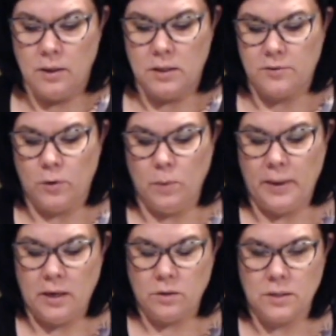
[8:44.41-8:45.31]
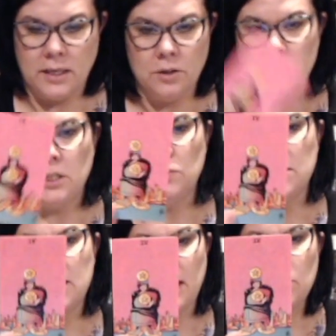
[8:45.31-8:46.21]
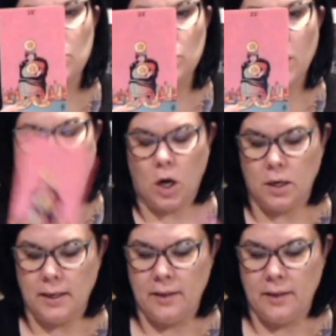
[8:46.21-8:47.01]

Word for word: this four pentacles energy you stayed too long